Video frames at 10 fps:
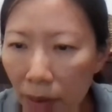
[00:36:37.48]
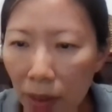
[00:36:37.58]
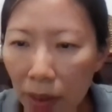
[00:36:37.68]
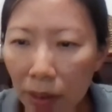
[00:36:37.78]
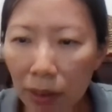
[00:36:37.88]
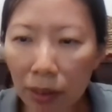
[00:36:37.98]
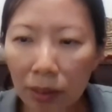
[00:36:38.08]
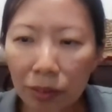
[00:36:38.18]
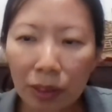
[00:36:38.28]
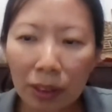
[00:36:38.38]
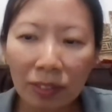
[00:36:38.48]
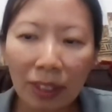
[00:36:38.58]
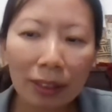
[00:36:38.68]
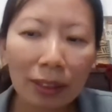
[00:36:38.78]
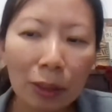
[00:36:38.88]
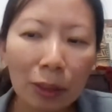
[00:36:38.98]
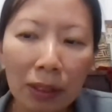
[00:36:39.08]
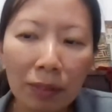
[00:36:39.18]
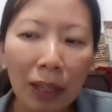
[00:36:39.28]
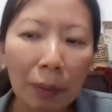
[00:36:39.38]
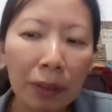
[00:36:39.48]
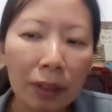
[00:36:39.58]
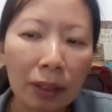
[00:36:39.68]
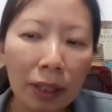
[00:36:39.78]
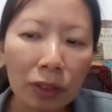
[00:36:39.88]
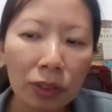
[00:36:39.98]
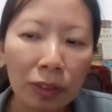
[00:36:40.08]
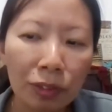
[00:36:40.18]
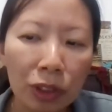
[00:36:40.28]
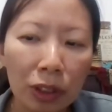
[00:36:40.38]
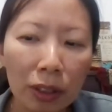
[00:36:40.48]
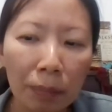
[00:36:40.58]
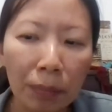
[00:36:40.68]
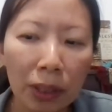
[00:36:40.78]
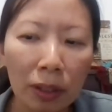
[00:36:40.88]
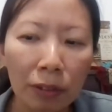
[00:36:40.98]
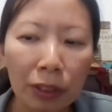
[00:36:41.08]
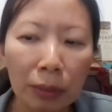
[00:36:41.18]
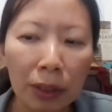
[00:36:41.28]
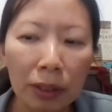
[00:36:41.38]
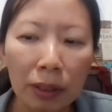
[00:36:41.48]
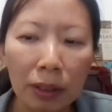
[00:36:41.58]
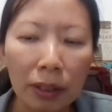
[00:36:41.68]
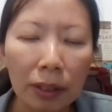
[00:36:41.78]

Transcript: okay, for the Wagler's pit viper, how do you differentiate a male or female?